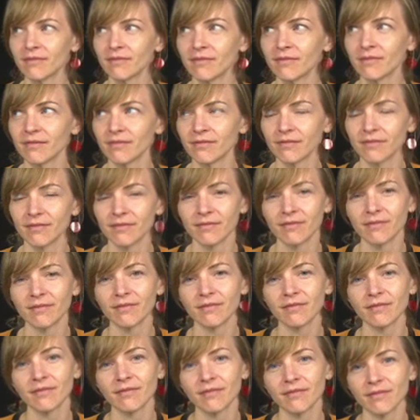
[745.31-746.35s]

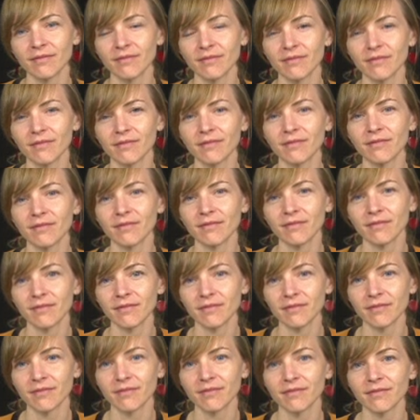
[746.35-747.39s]

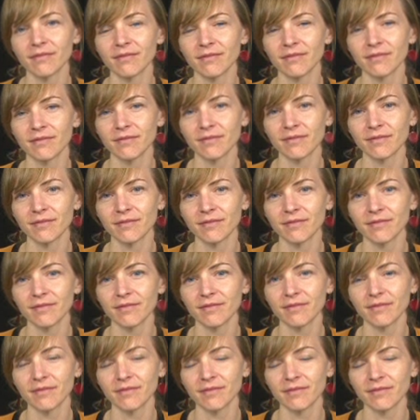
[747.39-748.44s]

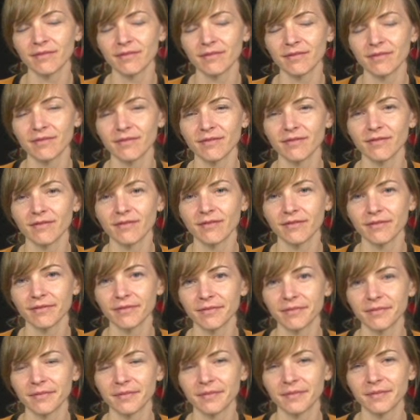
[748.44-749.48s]

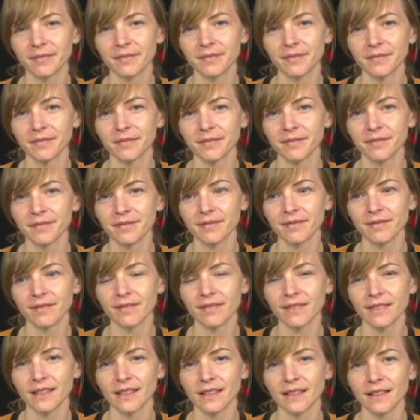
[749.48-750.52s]

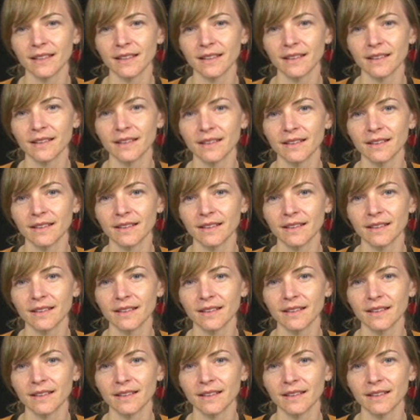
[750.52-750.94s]
No words are spoken by the person on screen.